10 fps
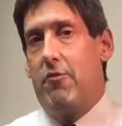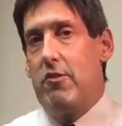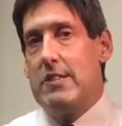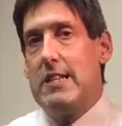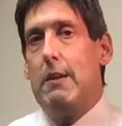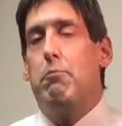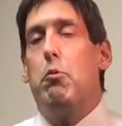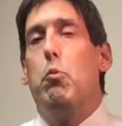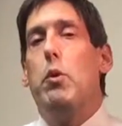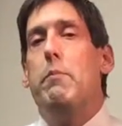For
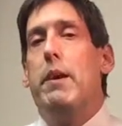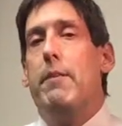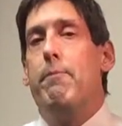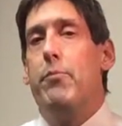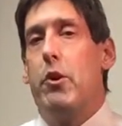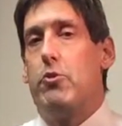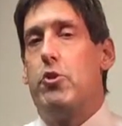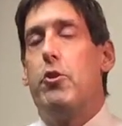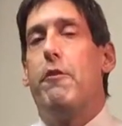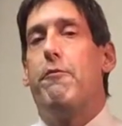example, women are
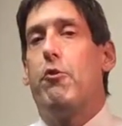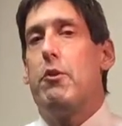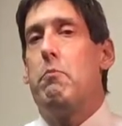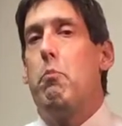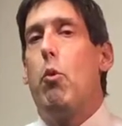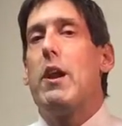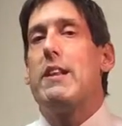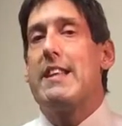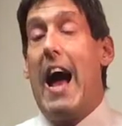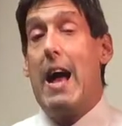two to four
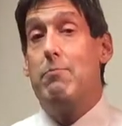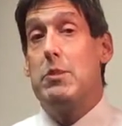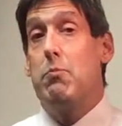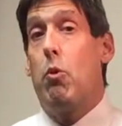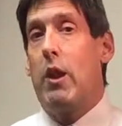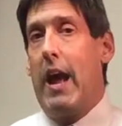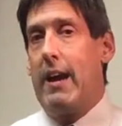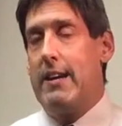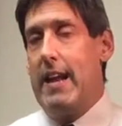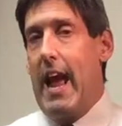more times more
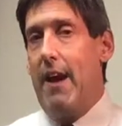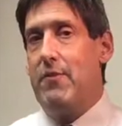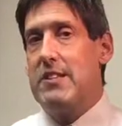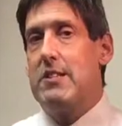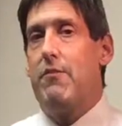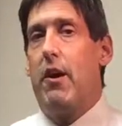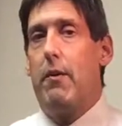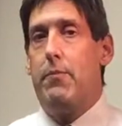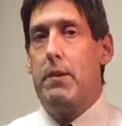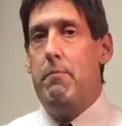likely to have this
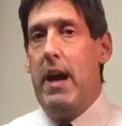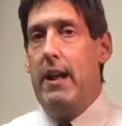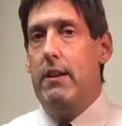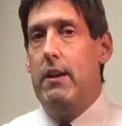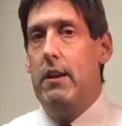develop than men.